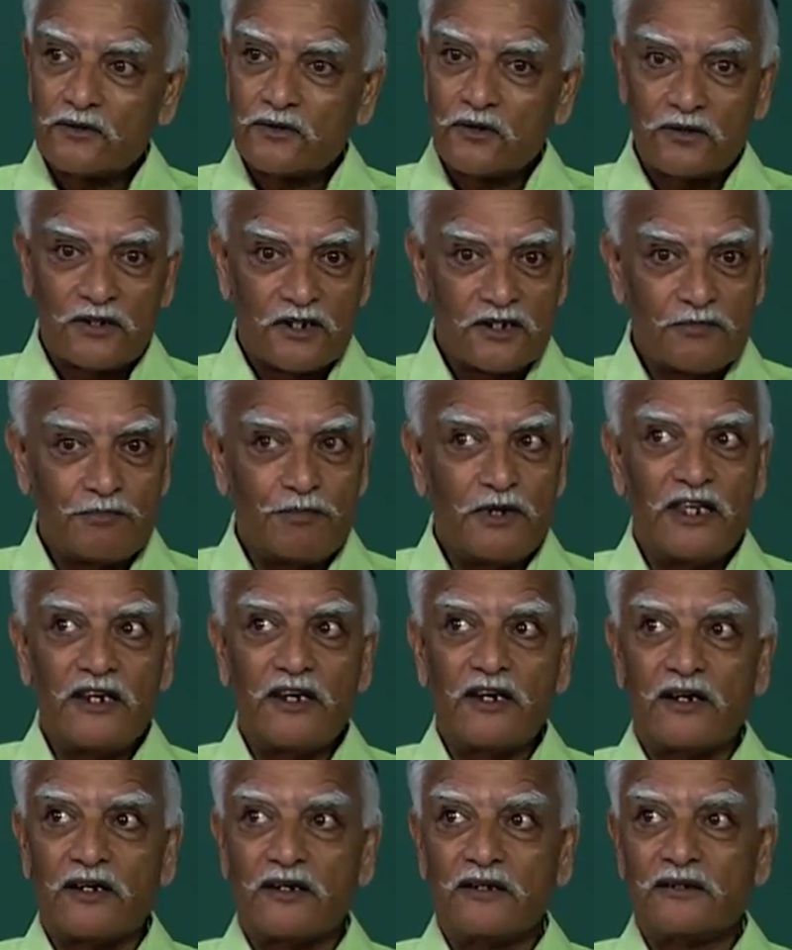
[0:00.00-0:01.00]
So this
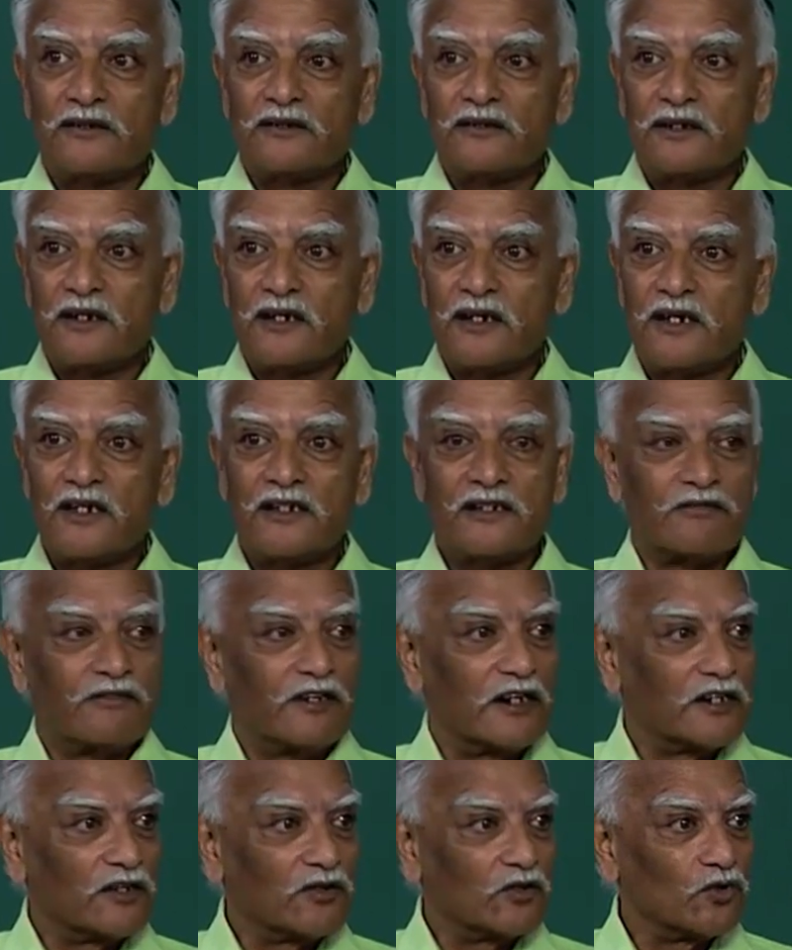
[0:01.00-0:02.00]
period is a
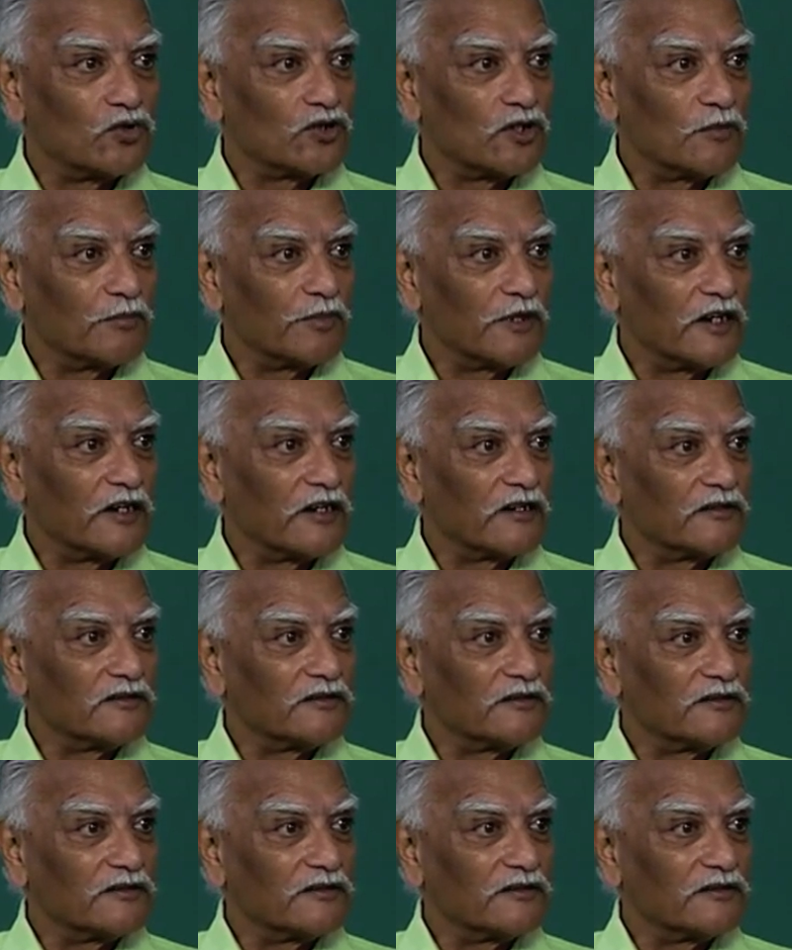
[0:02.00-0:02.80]
very crucial period,